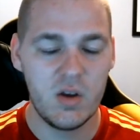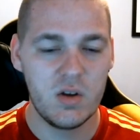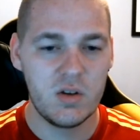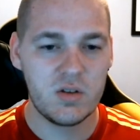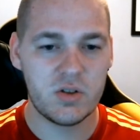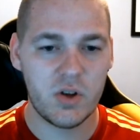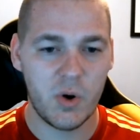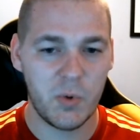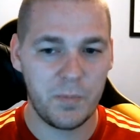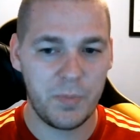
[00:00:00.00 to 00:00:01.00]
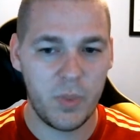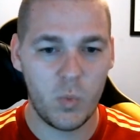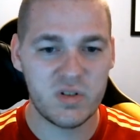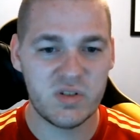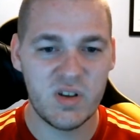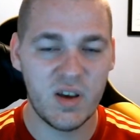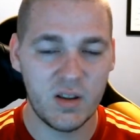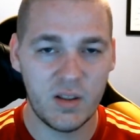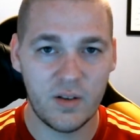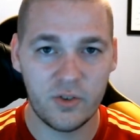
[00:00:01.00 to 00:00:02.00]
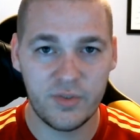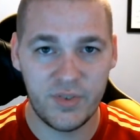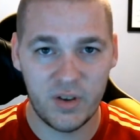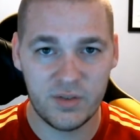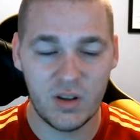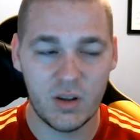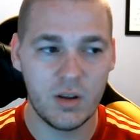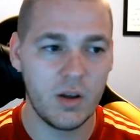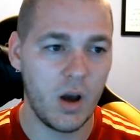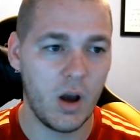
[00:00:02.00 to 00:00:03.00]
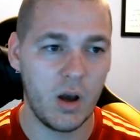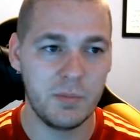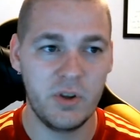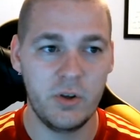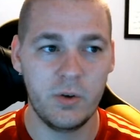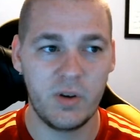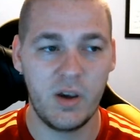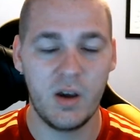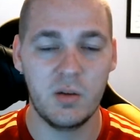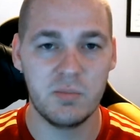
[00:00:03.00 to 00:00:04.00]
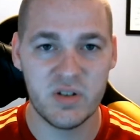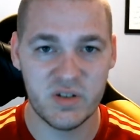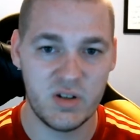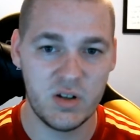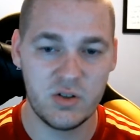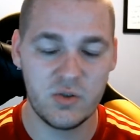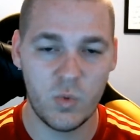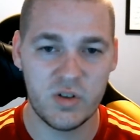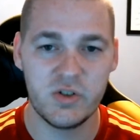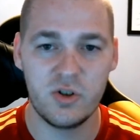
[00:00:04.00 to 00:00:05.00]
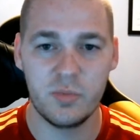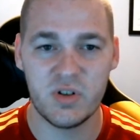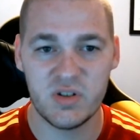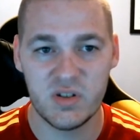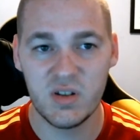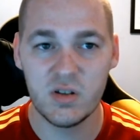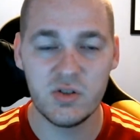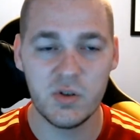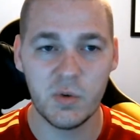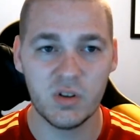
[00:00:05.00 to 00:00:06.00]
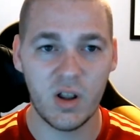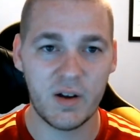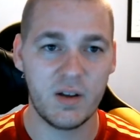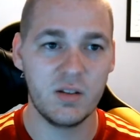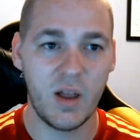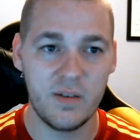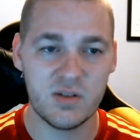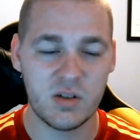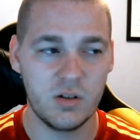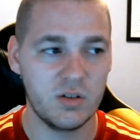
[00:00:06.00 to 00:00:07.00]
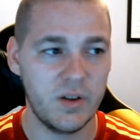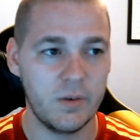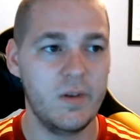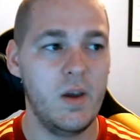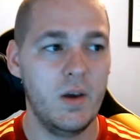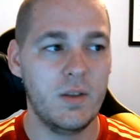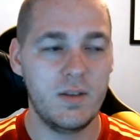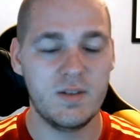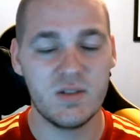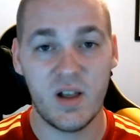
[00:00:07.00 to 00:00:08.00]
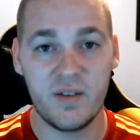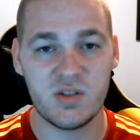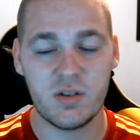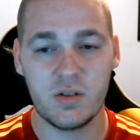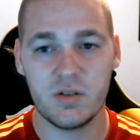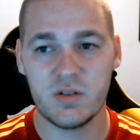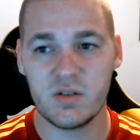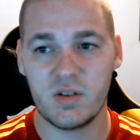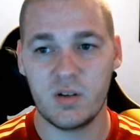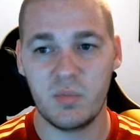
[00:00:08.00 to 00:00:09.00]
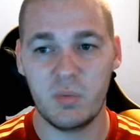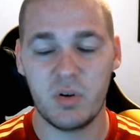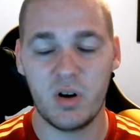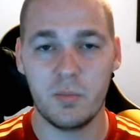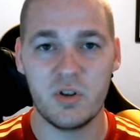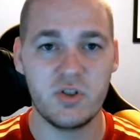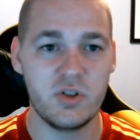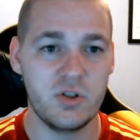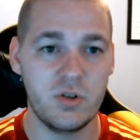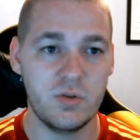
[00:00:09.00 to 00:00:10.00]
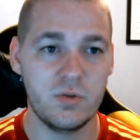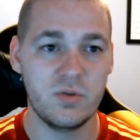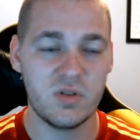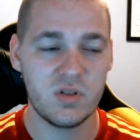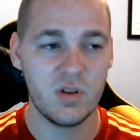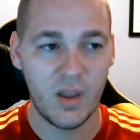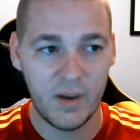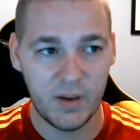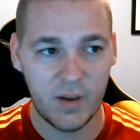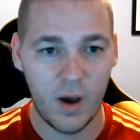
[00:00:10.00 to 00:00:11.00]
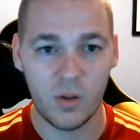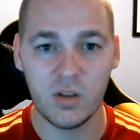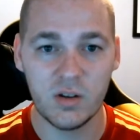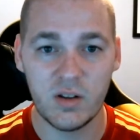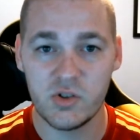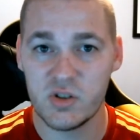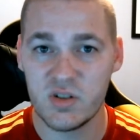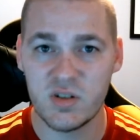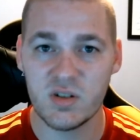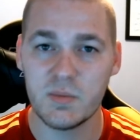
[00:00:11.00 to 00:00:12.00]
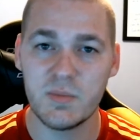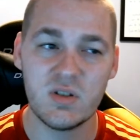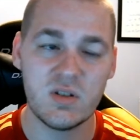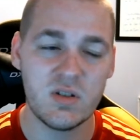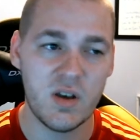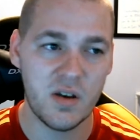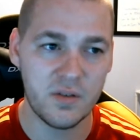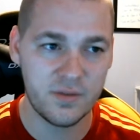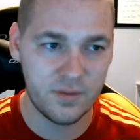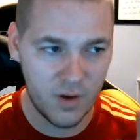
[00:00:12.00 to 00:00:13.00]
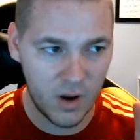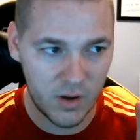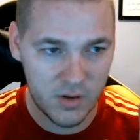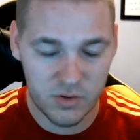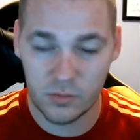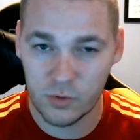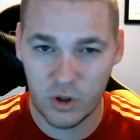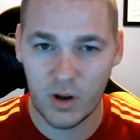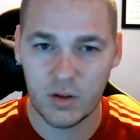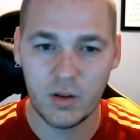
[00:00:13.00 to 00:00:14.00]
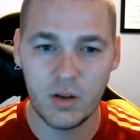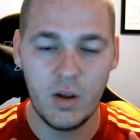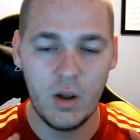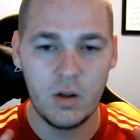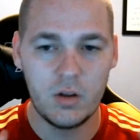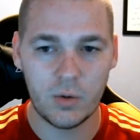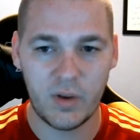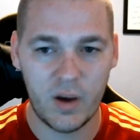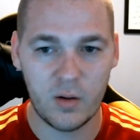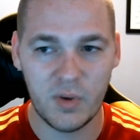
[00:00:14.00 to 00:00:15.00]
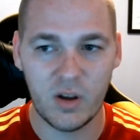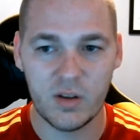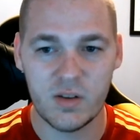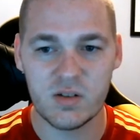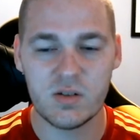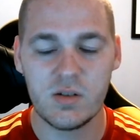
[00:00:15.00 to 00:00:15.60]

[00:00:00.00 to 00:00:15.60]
So once you hit level 50, you can prestige. Once you prestige, you unlock a life skill. Now, these life skills can be pretty much used like how the Legion system is, if I assume correctly. Don't count me on this.